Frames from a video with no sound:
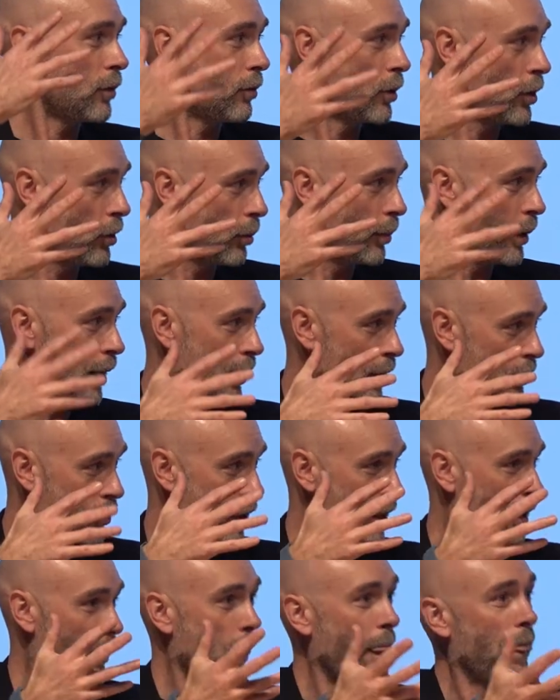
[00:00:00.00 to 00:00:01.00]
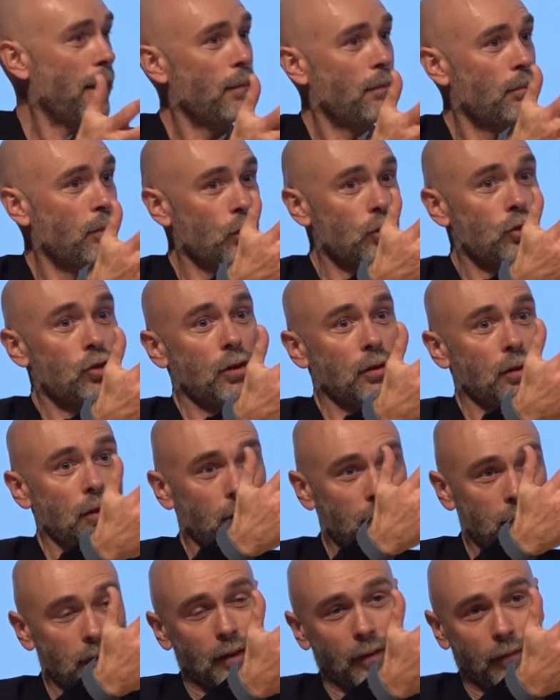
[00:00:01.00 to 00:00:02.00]
to renewable energy, much
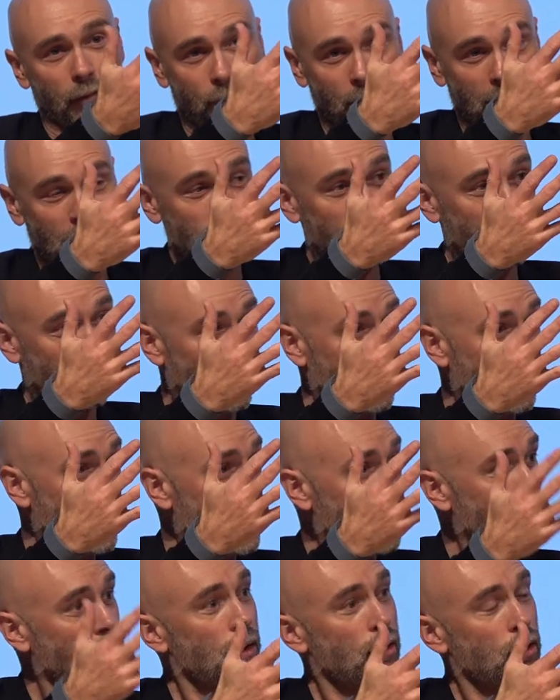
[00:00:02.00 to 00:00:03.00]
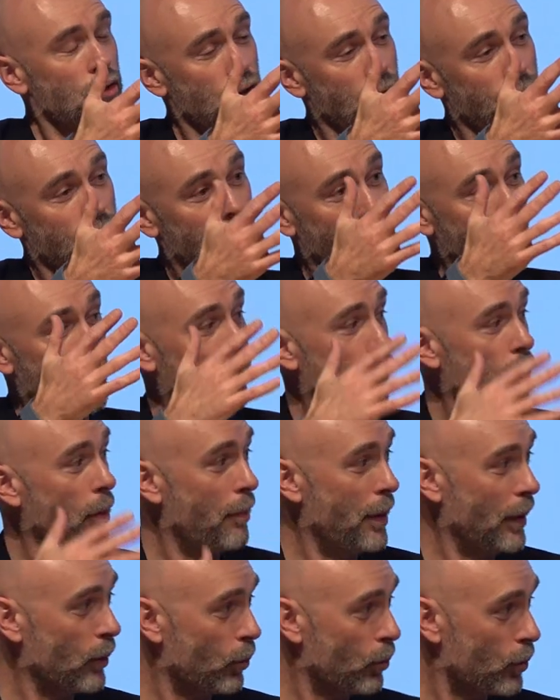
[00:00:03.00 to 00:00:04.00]
faster shift to lower
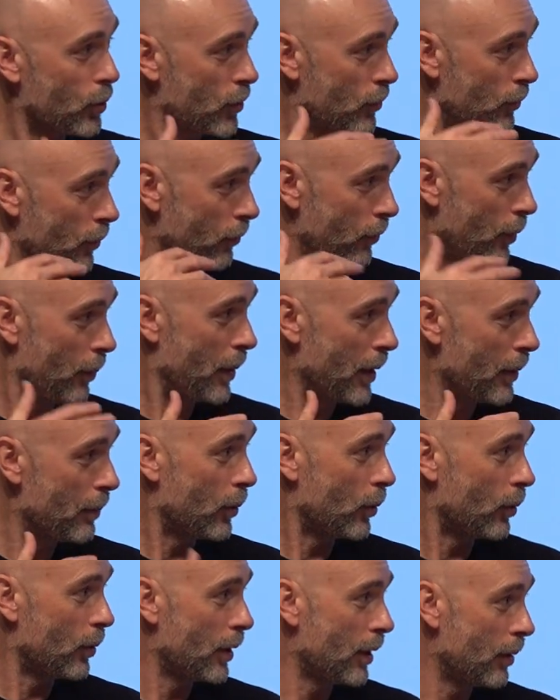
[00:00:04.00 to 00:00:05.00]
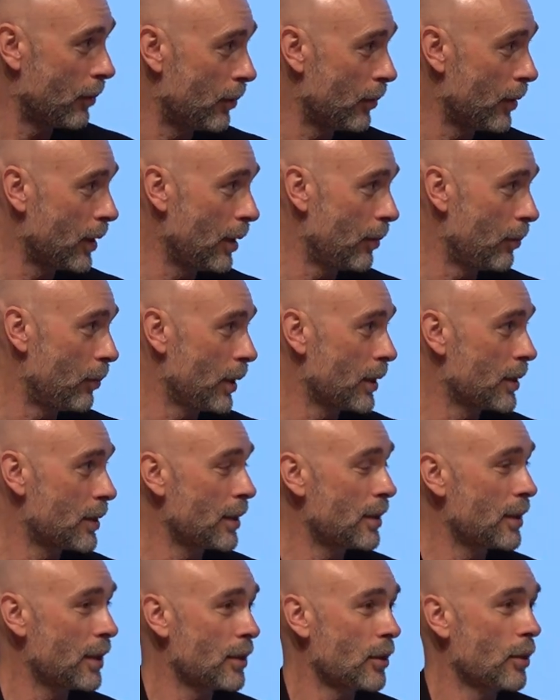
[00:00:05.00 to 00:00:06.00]
bills for people in big
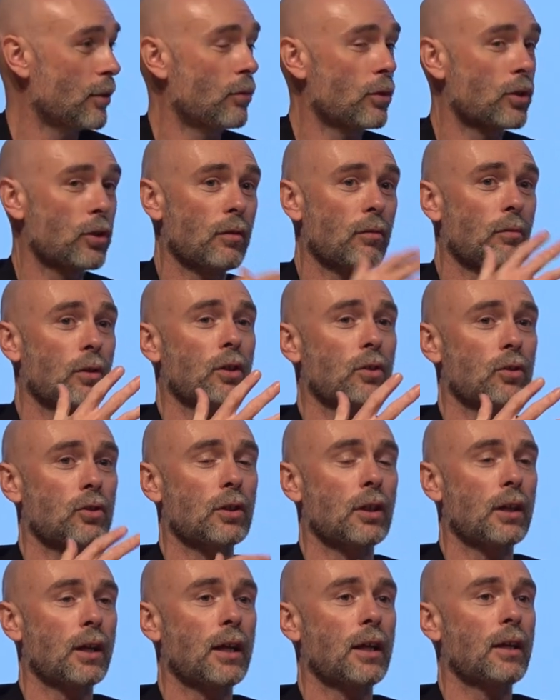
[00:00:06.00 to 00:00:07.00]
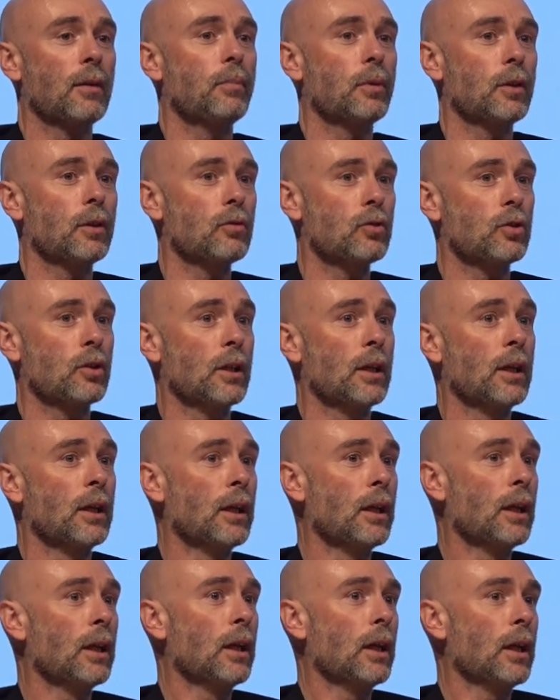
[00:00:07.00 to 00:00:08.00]
cities and a reduction in air pollution.
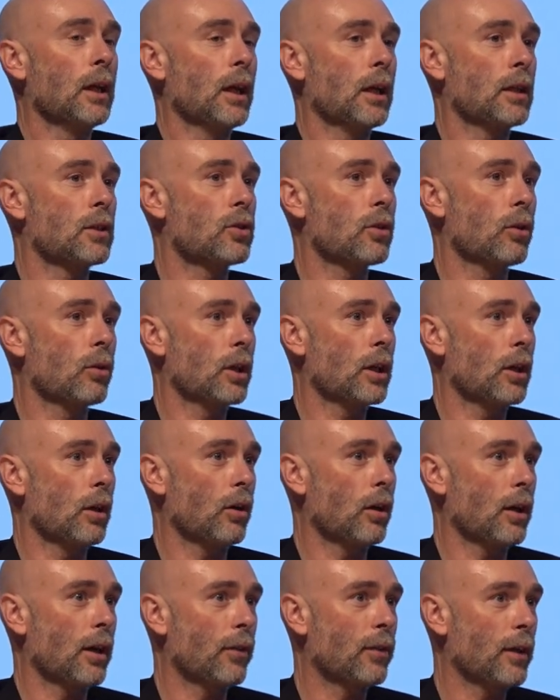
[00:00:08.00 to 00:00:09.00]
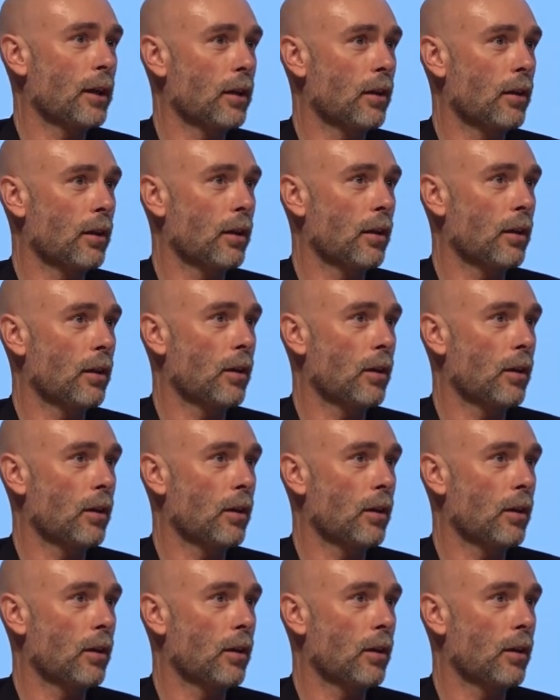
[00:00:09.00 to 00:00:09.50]
And so, you know, I think